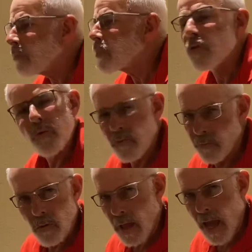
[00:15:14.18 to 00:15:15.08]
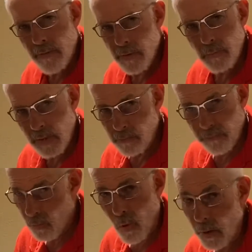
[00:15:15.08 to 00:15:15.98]
beautiful having been
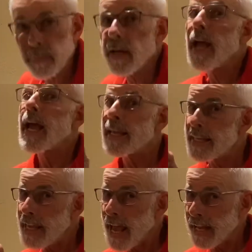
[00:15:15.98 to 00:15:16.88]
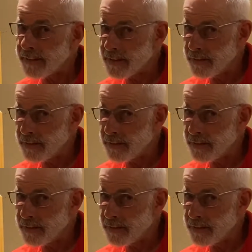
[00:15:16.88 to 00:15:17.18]
formed yet,